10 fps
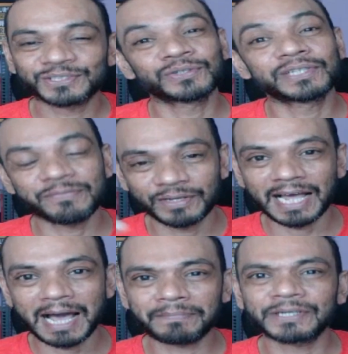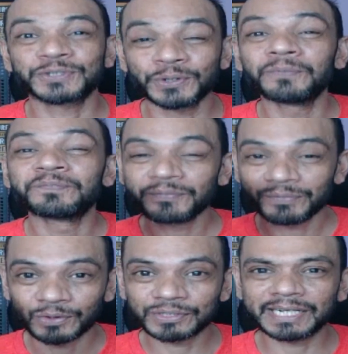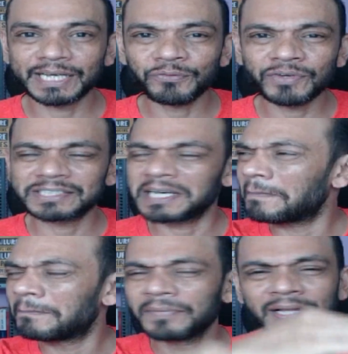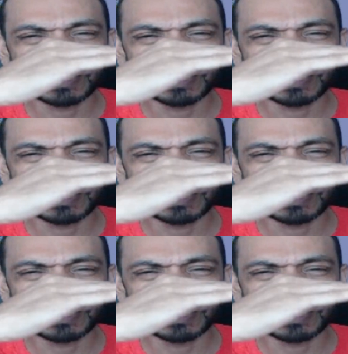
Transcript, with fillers: So they feel happy. So on the day of exam,